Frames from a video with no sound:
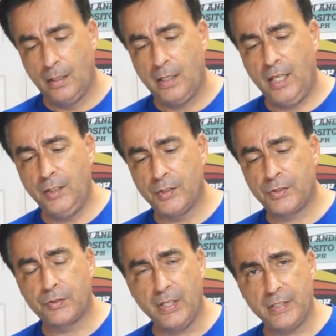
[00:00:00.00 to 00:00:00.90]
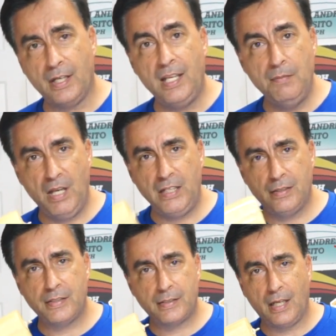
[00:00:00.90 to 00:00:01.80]
Industries, and he made
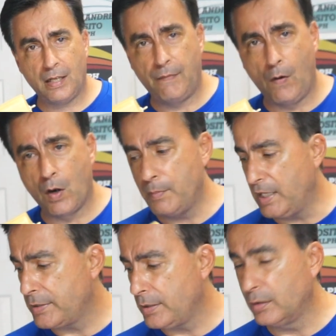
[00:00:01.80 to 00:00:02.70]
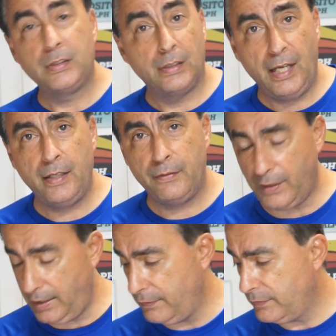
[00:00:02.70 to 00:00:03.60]
this tank for me. So tonight, if I
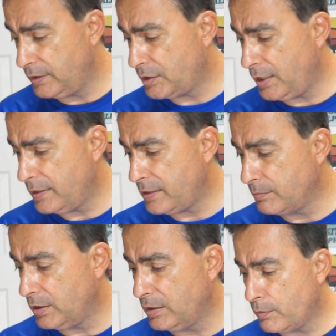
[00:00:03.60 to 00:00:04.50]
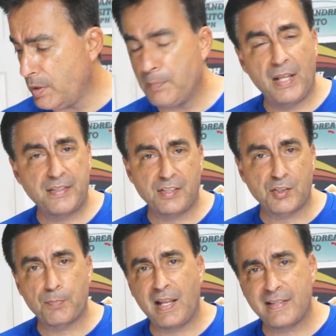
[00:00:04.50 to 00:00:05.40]
have the chance, I'm going to replace this
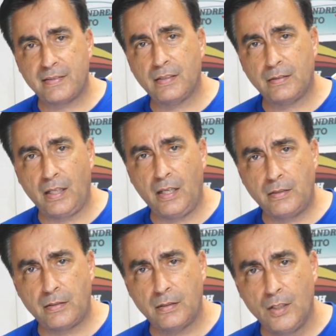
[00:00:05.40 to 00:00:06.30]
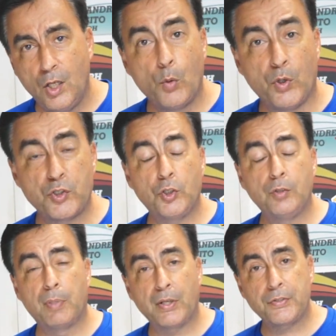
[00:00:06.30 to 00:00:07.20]
plastic tank, which
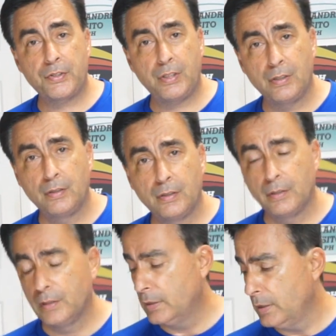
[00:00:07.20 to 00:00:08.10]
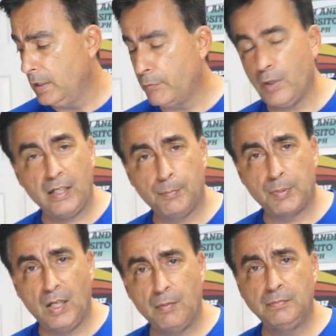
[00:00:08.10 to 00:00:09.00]
could burst if we had a
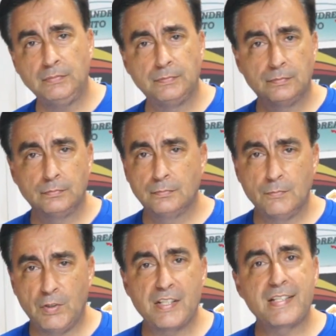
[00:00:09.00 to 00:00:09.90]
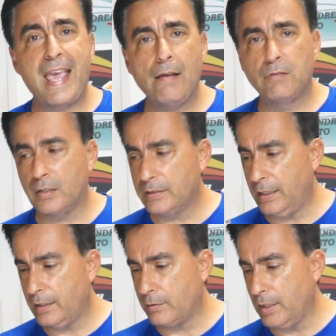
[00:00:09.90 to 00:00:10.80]
problem, with this Kevlar
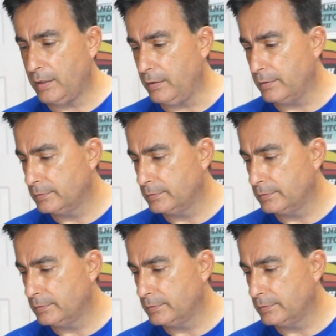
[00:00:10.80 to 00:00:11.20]
tank right here.